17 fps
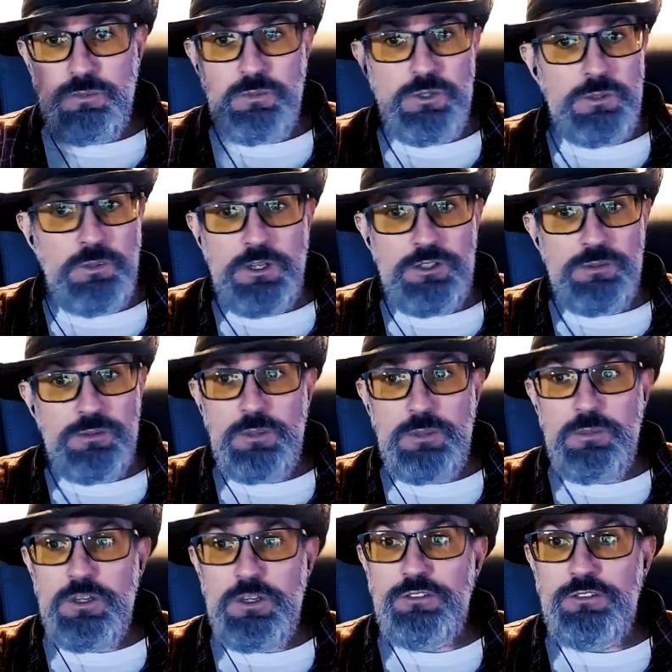
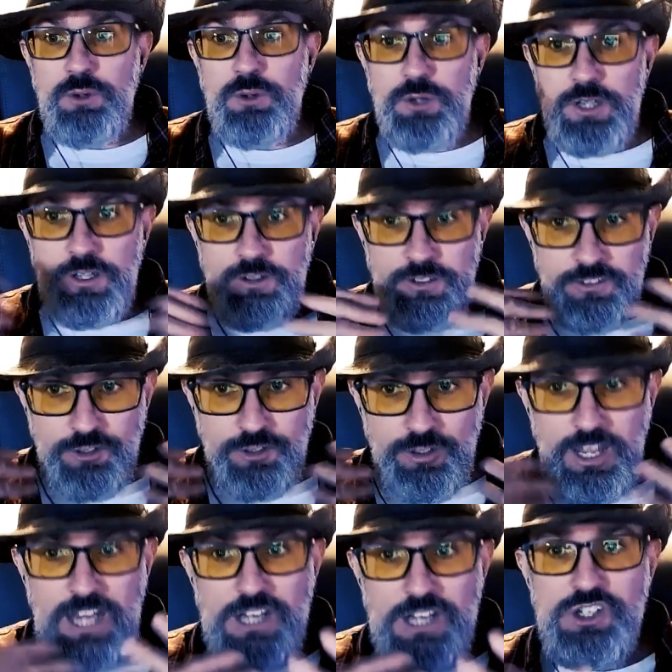supposedly beautiful, and
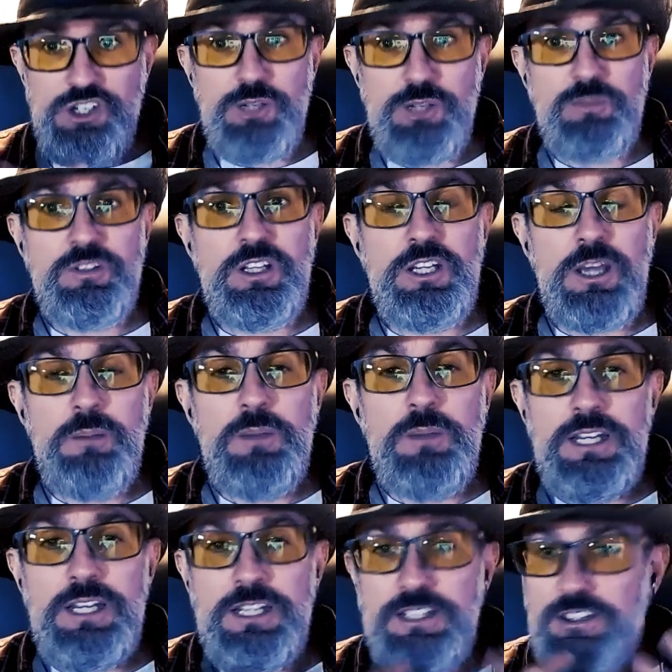so that ships could
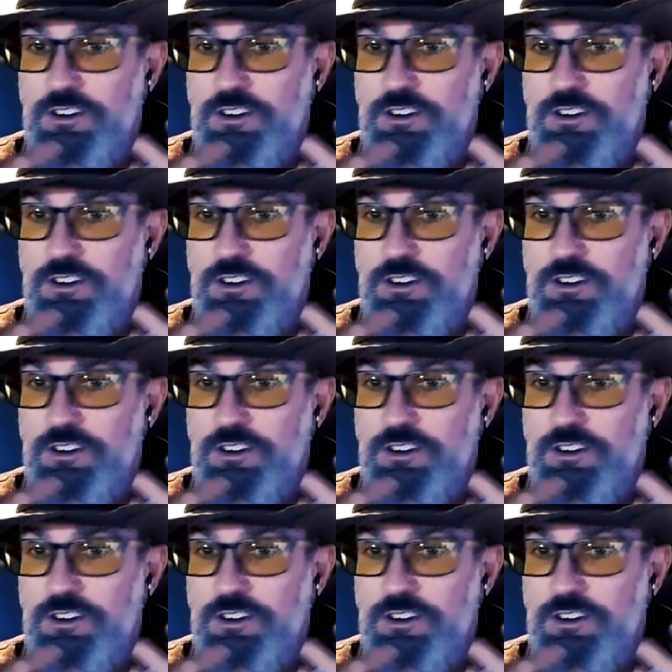come in,